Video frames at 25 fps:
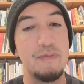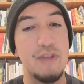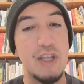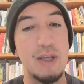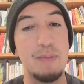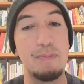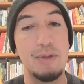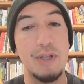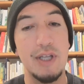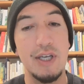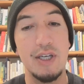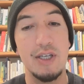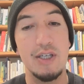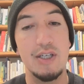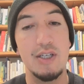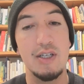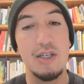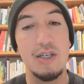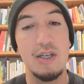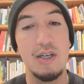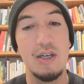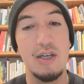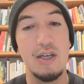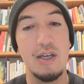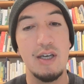He blinked,
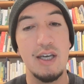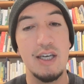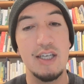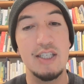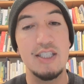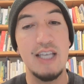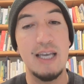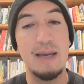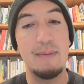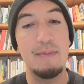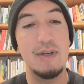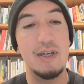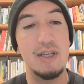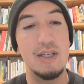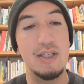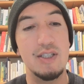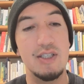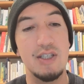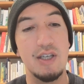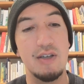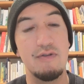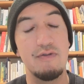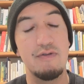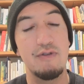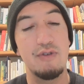examining
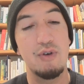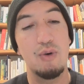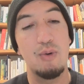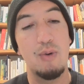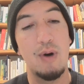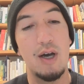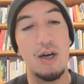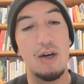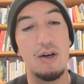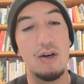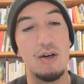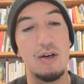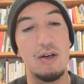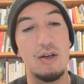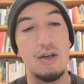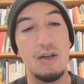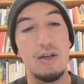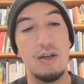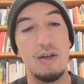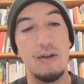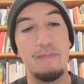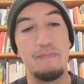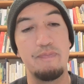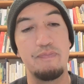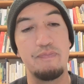son for a while.
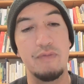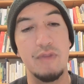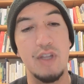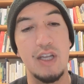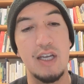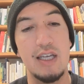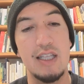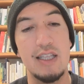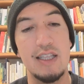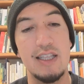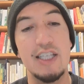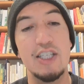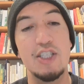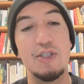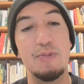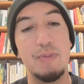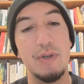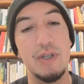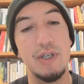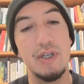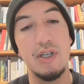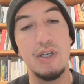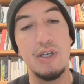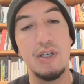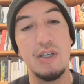
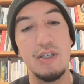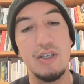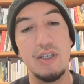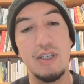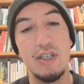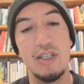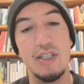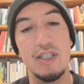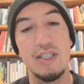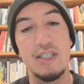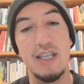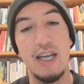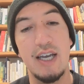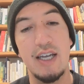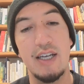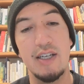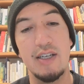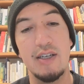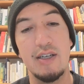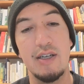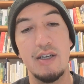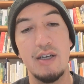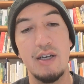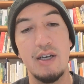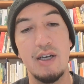Lisbon, Yi
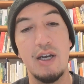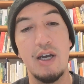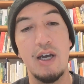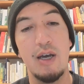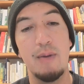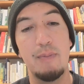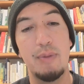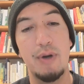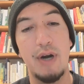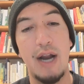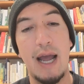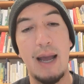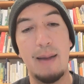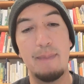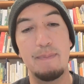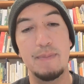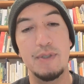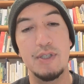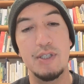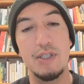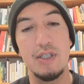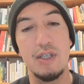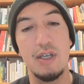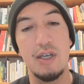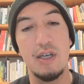decided.
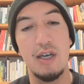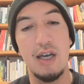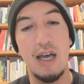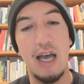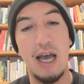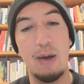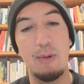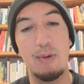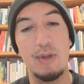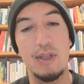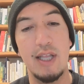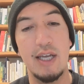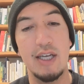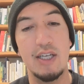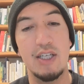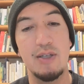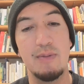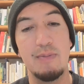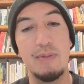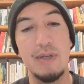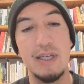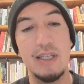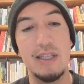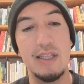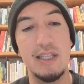Perhaps I would like
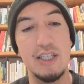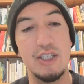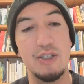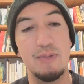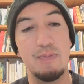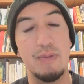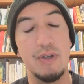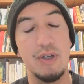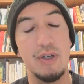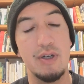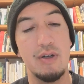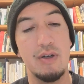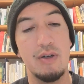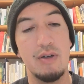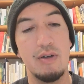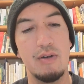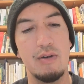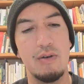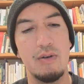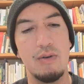to be in Lisbon.